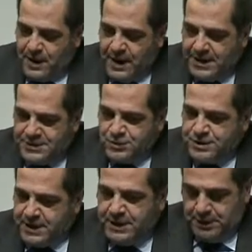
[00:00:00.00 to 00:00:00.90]
As you
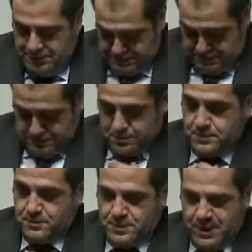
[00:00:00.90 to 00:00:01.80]
stated,
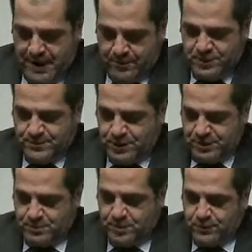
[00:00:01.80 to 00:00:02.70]
I'm
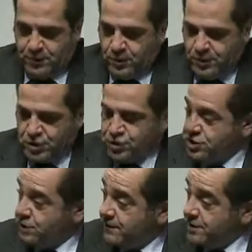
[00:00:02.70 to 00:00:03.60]
responsible for
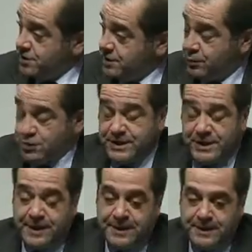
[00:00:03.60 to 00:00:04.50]
research innovation in Poste
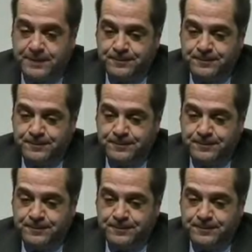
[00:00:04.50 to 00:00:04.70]
Italiane.